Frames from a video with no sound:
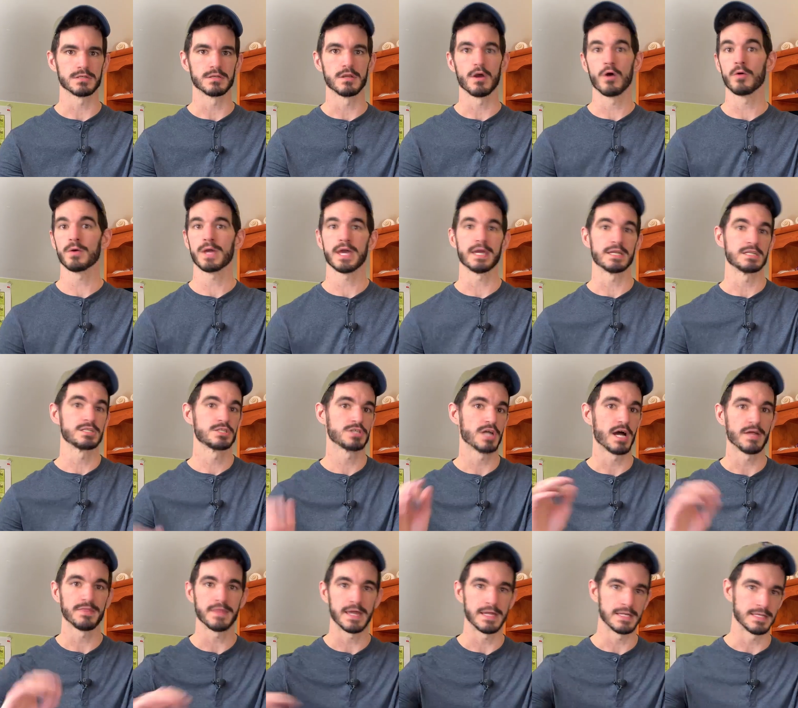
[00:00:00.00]
Okay, jot
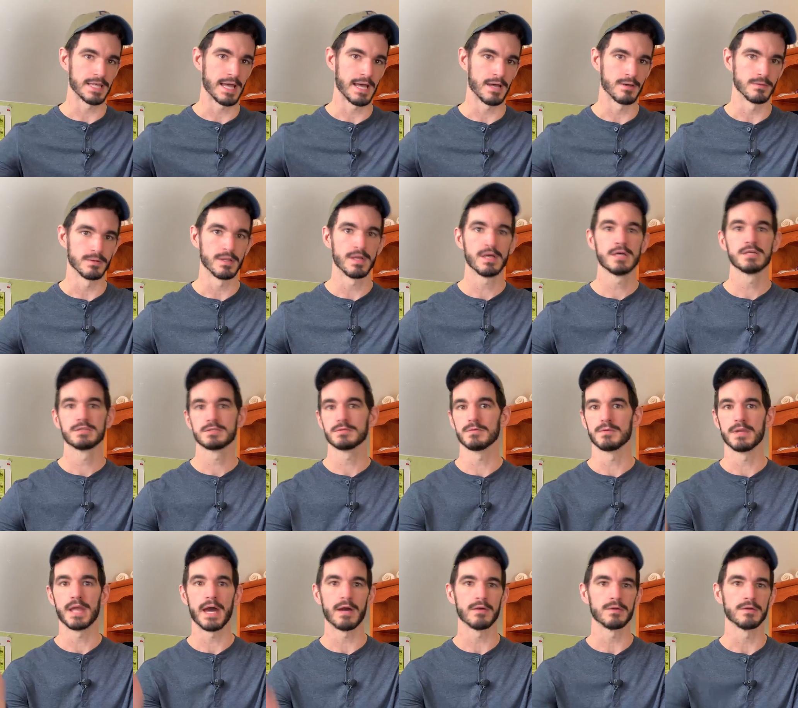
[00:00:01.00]
that down so
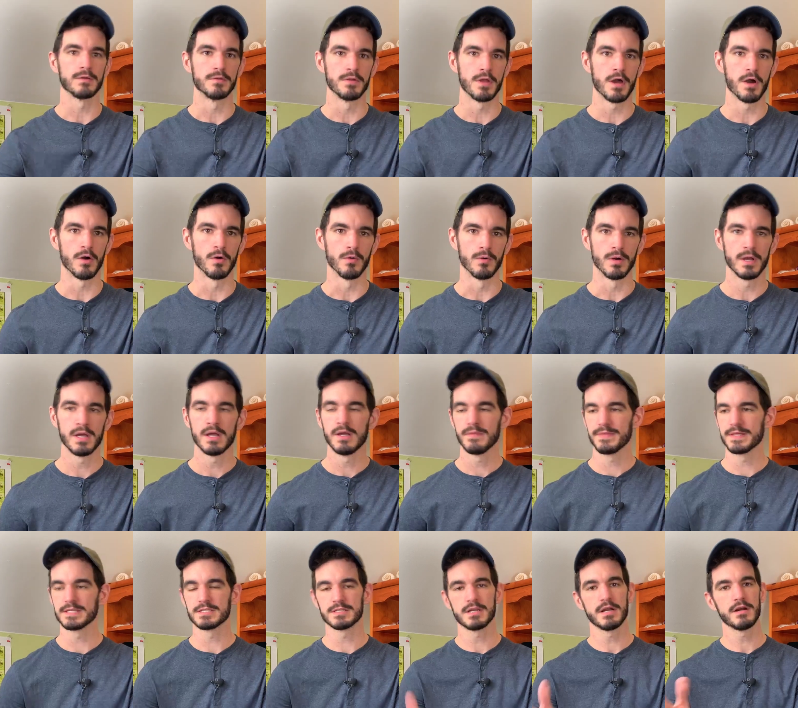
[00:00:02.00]
now you know. There's
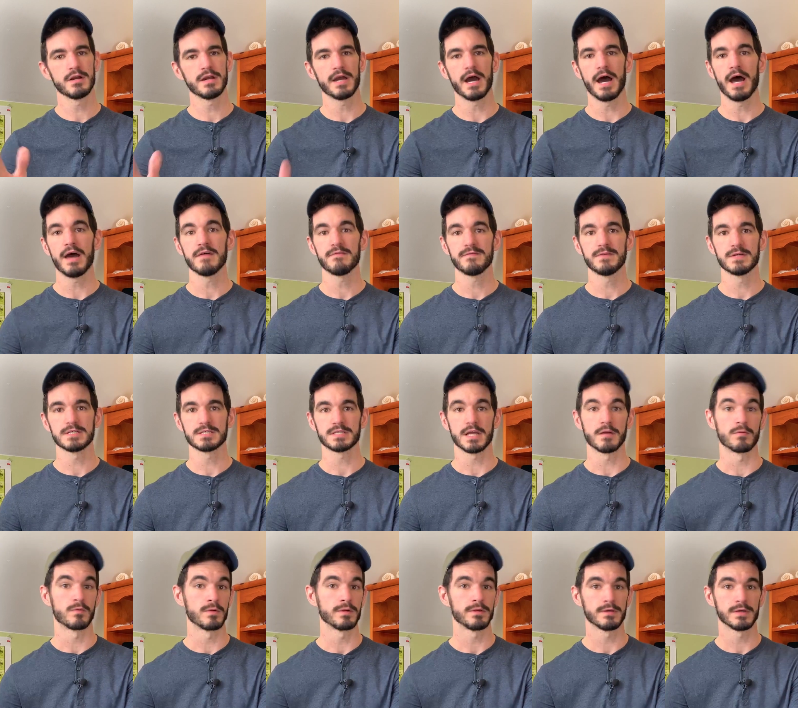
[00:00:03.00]
an area I fish, I
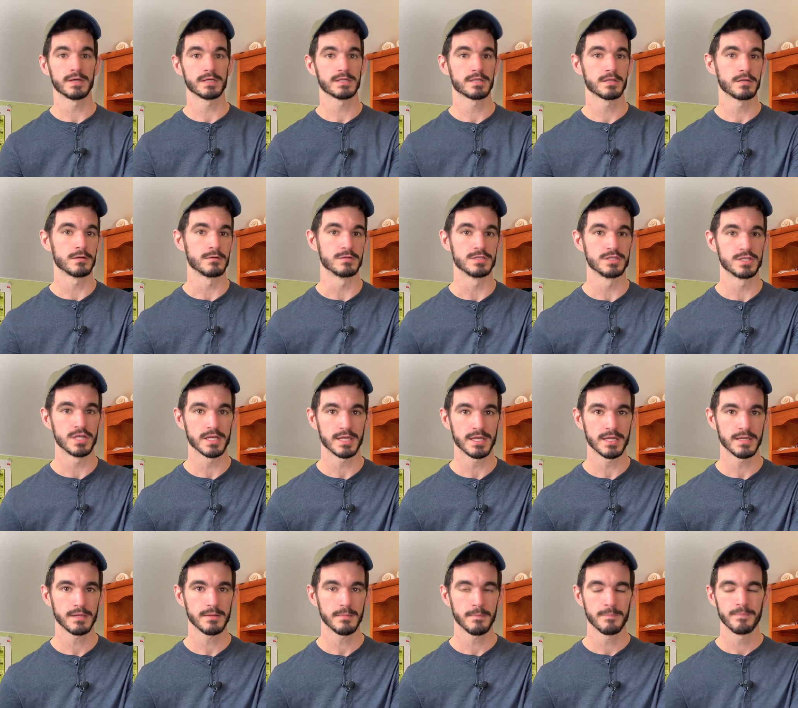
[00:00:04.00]
really like to go
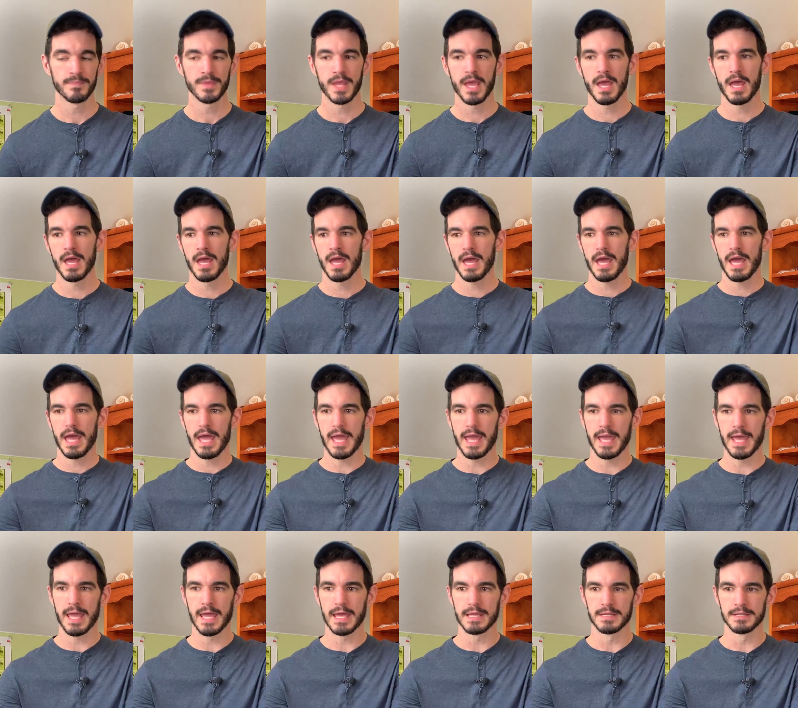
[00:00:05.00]
jigging,
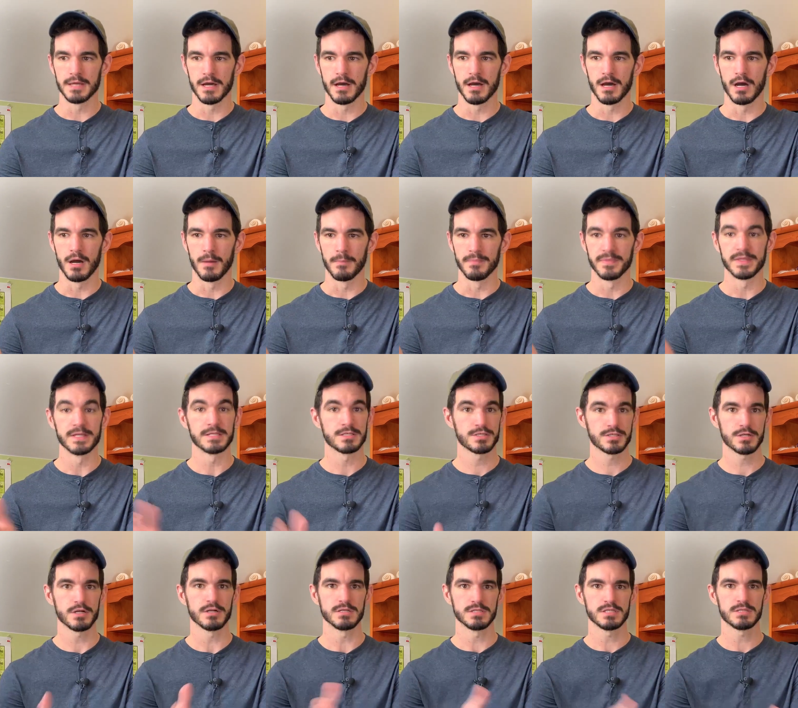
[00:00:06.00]
and there's
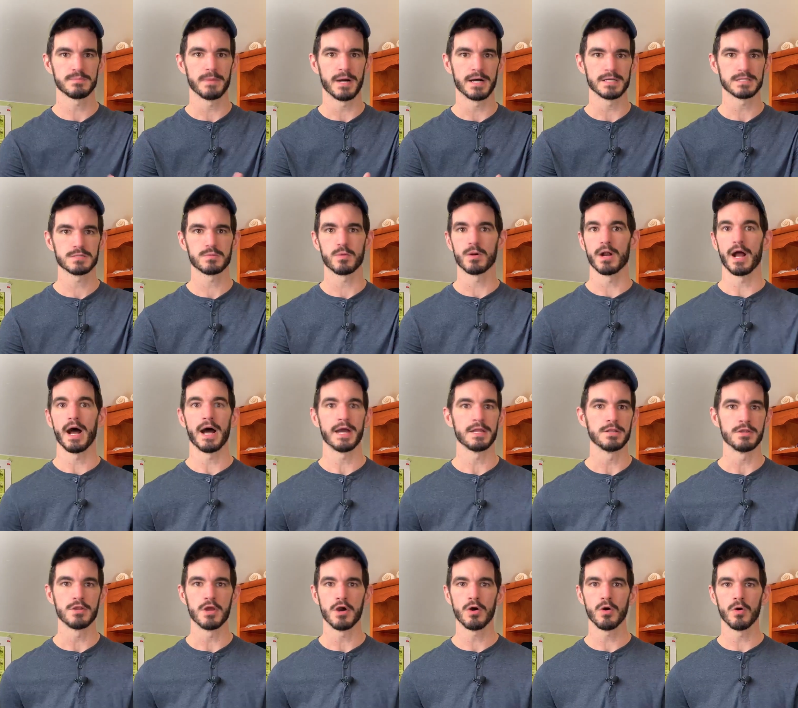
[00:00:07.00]
certain spots where I
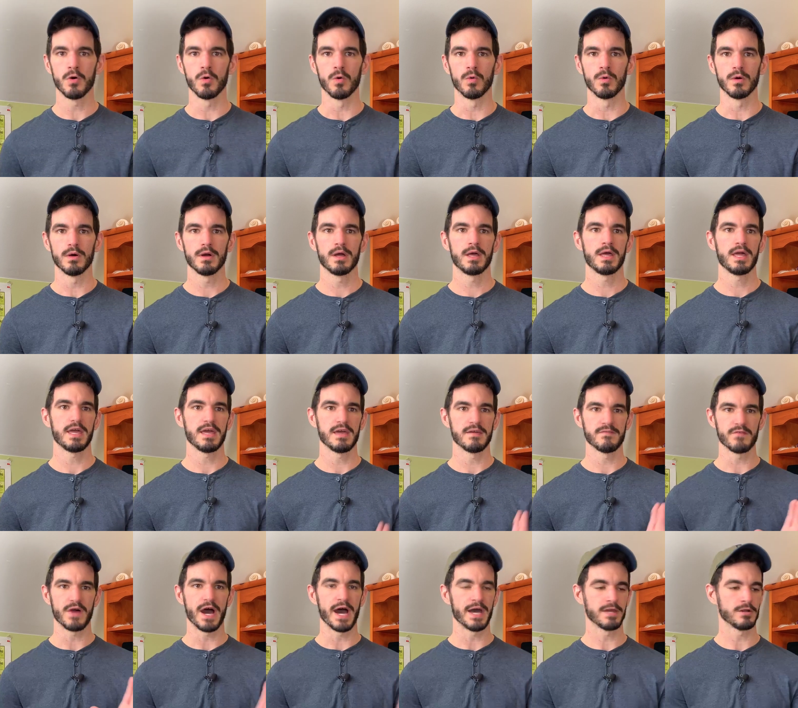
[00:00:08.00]
know if
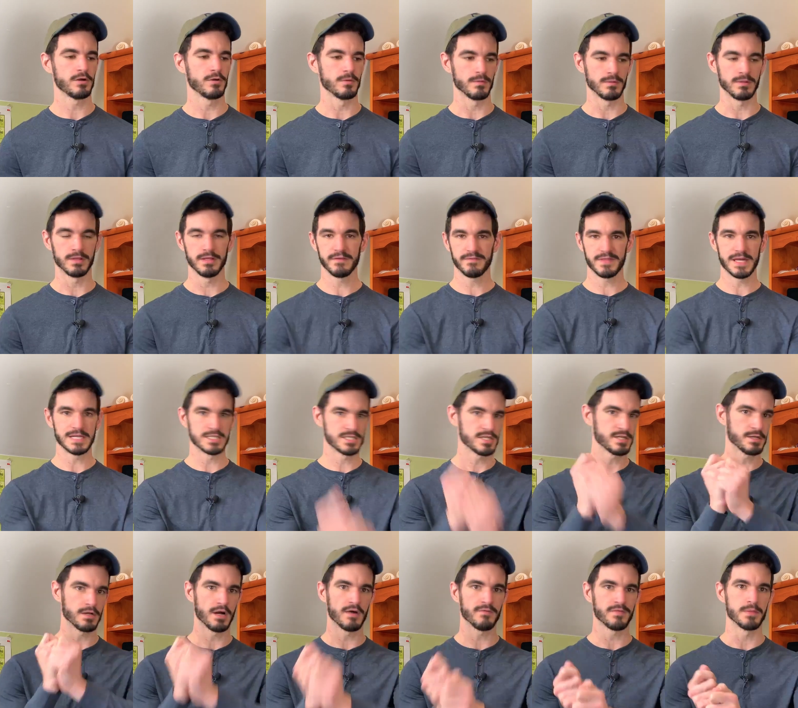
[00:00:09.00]
I don't lift that jig
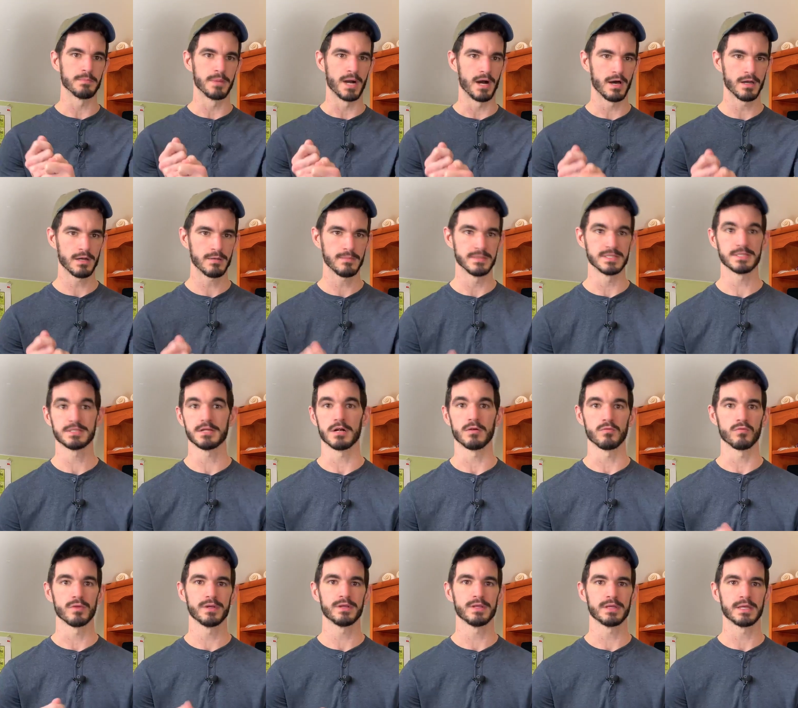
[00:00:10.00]
off the bottom and start
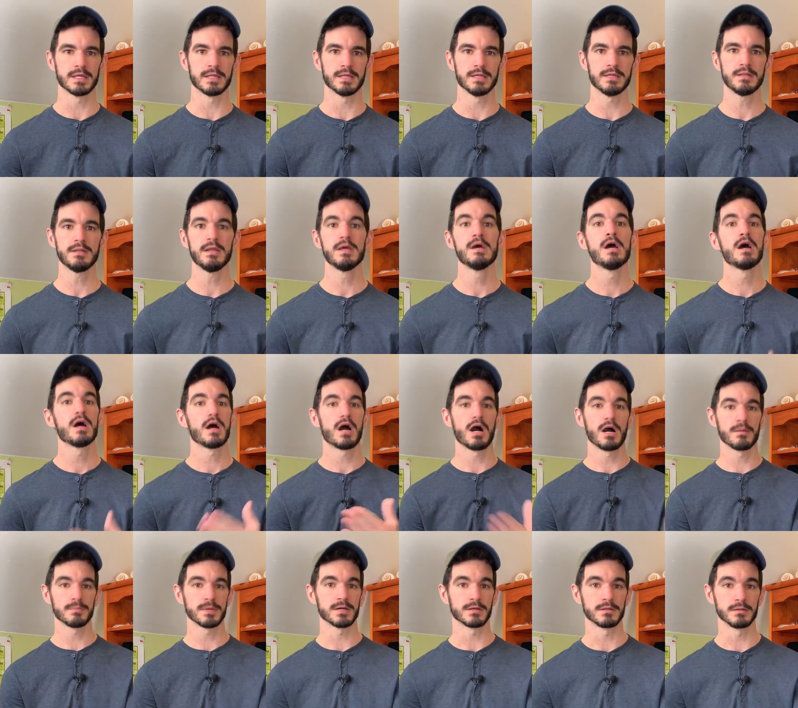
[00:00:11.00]
reeling it in, I'm
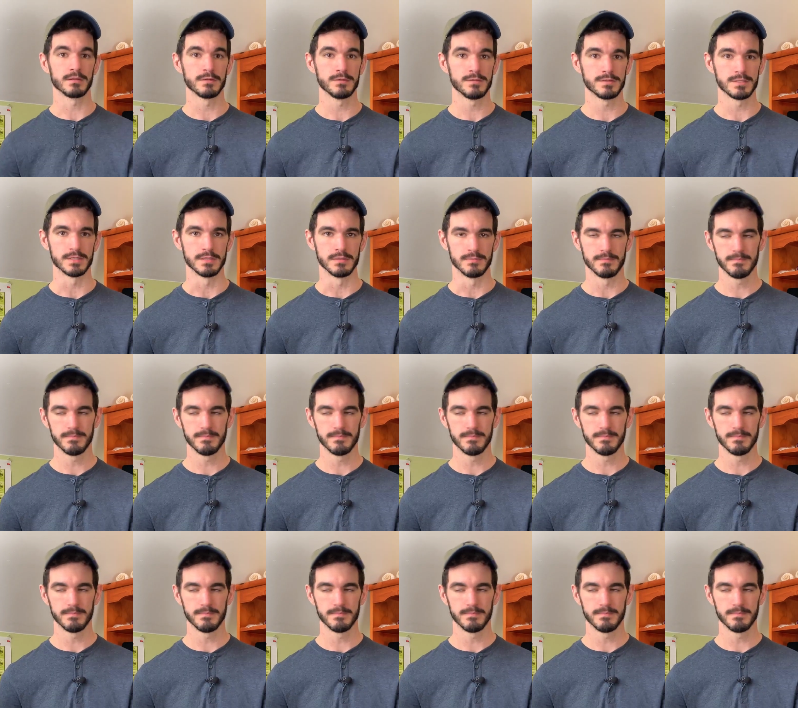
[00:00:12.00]
gonna lose it.